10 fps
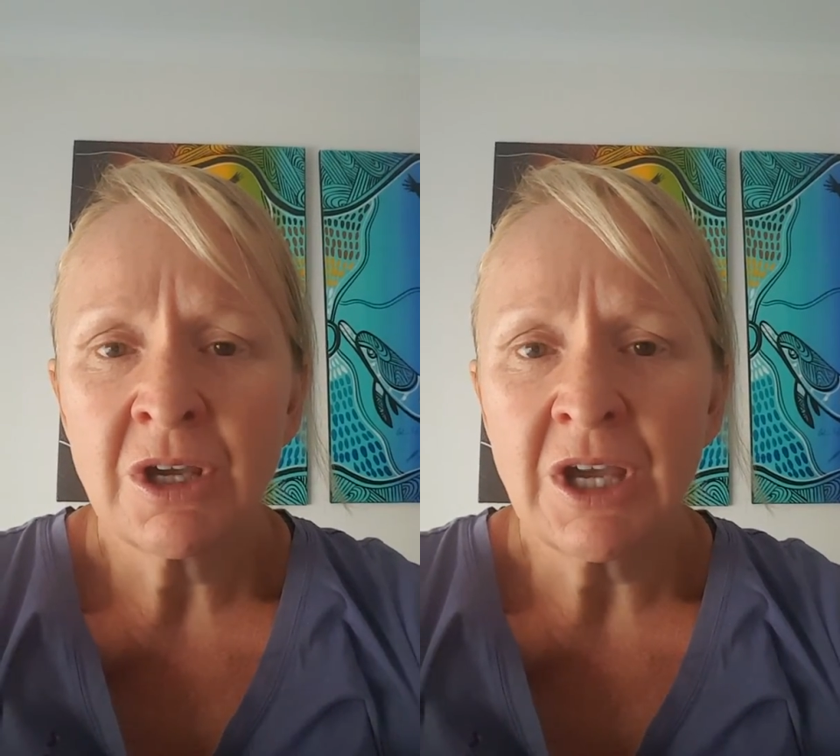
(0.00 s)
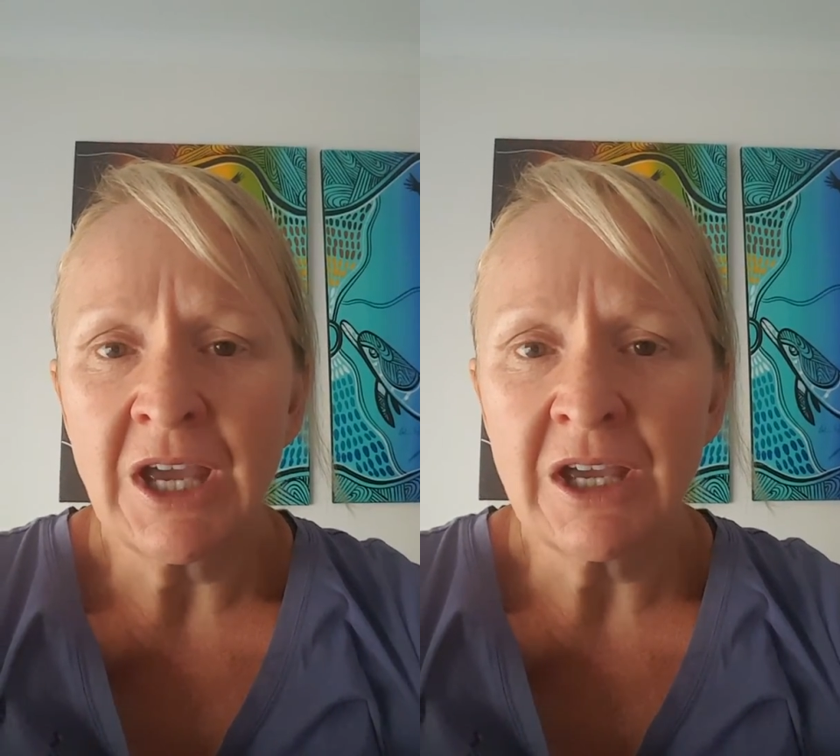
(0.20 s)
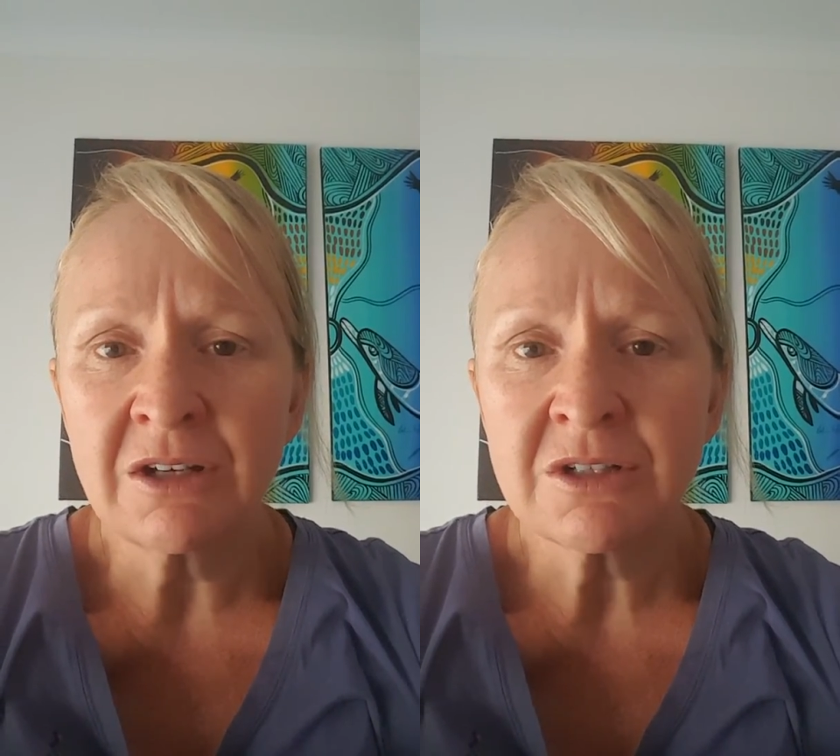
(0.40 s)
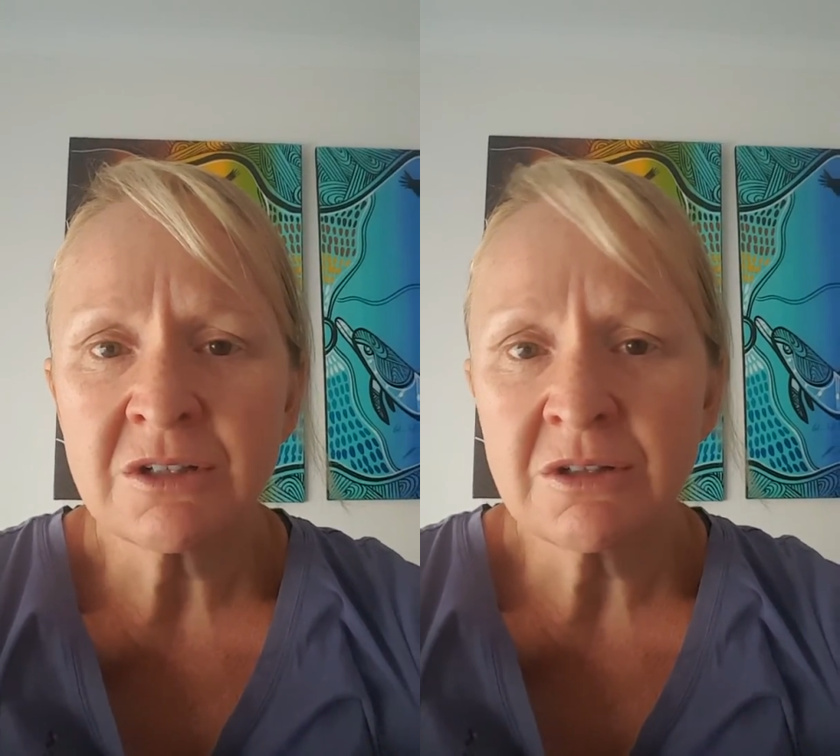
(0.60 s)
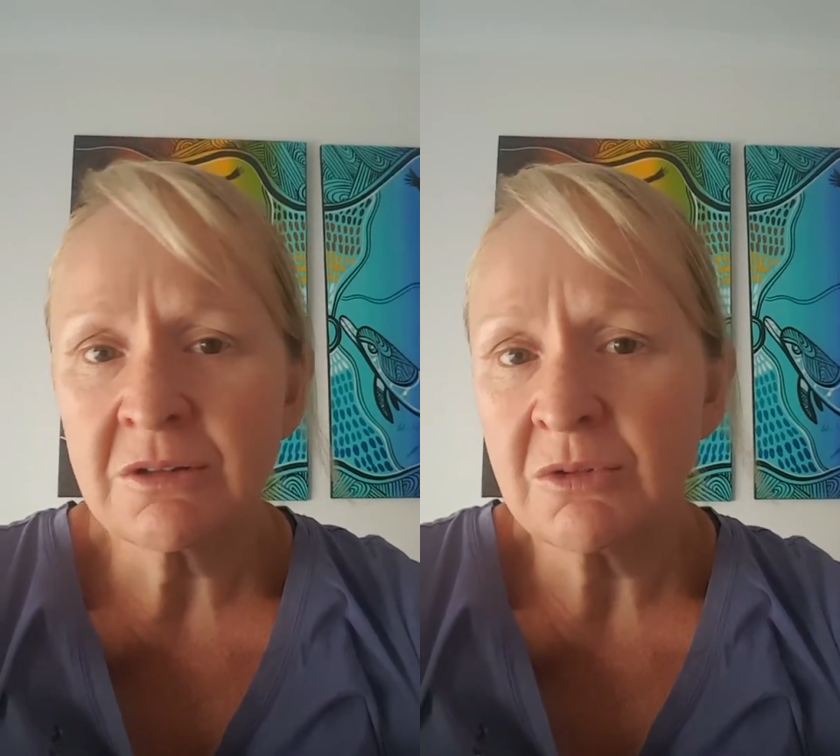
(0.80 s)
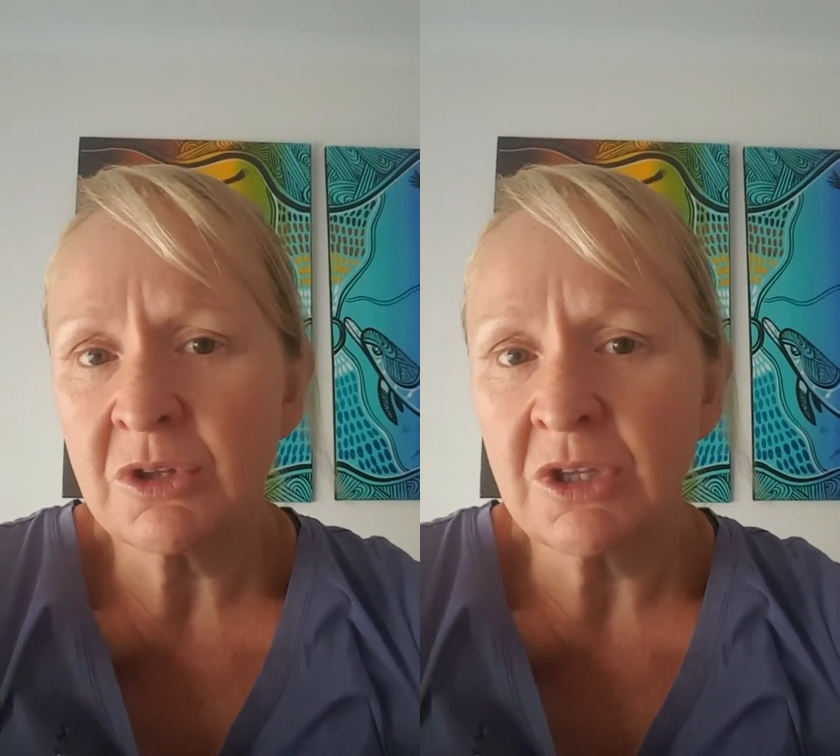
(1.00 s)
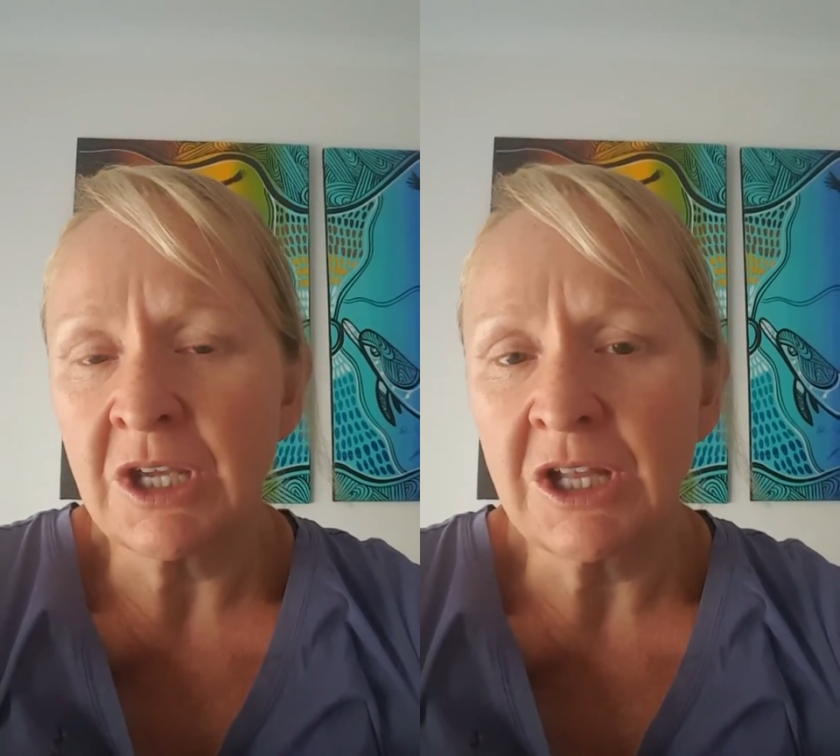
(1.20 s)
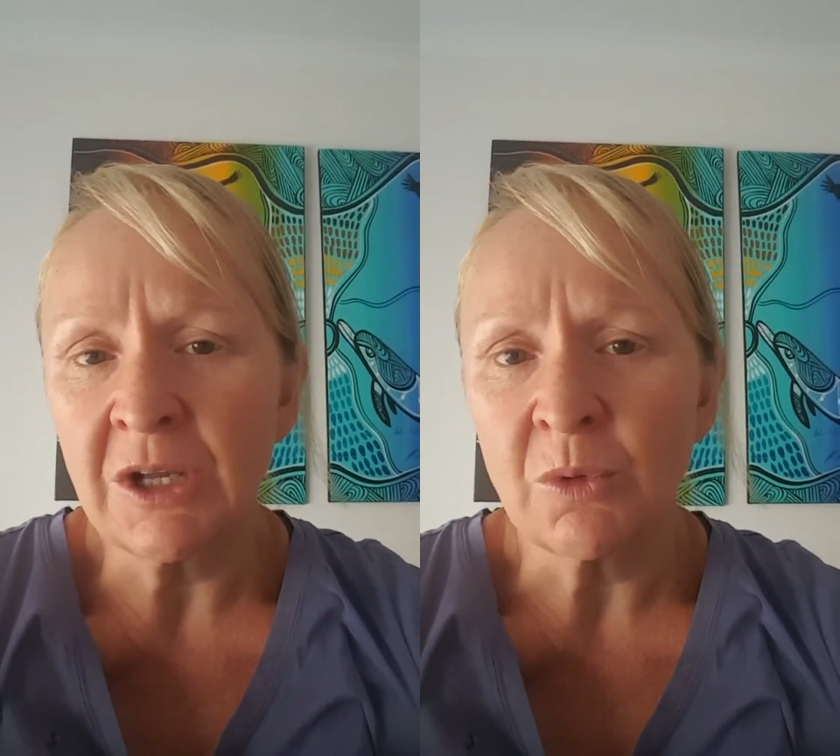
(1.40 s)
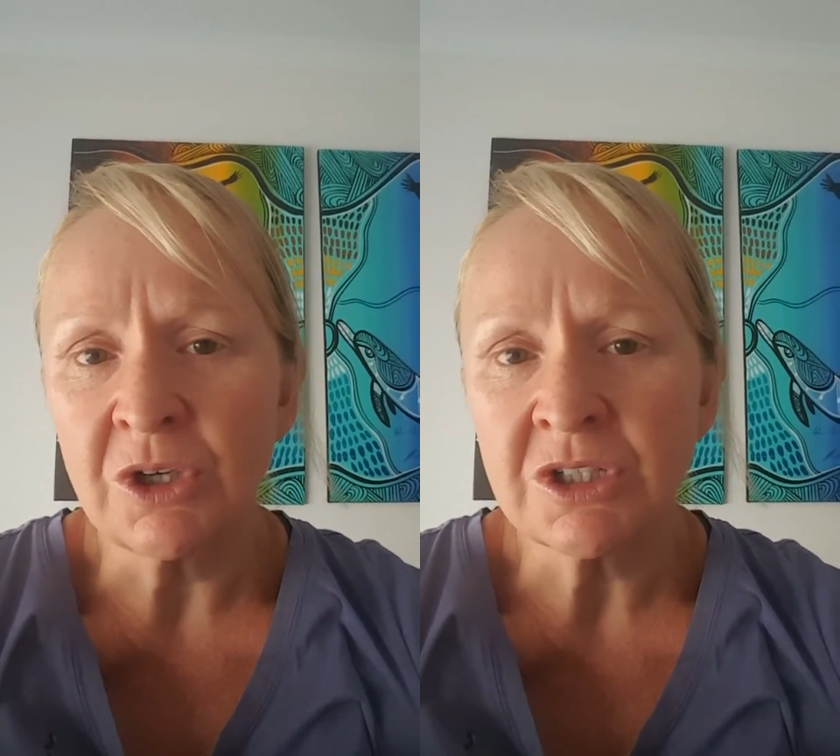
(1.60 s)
and the healing work